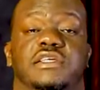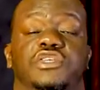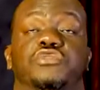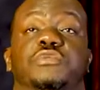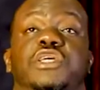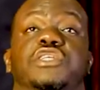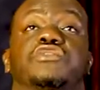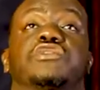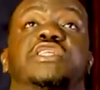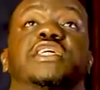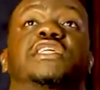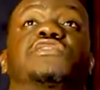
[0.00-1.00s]
You begin to
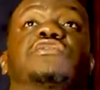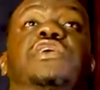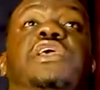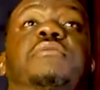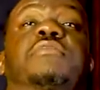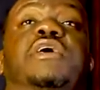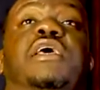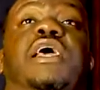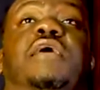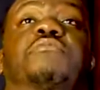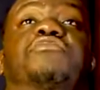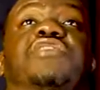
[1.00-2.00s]
take it to Him
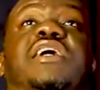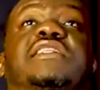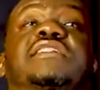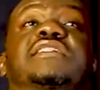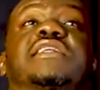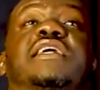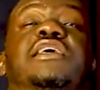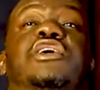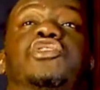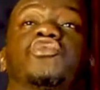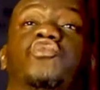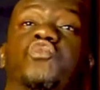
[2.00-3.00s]
and practice that.
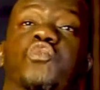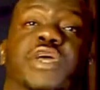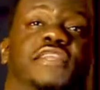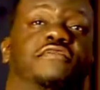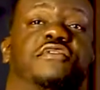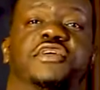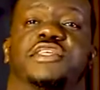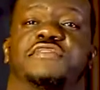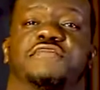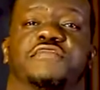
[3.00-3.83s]
You wait for His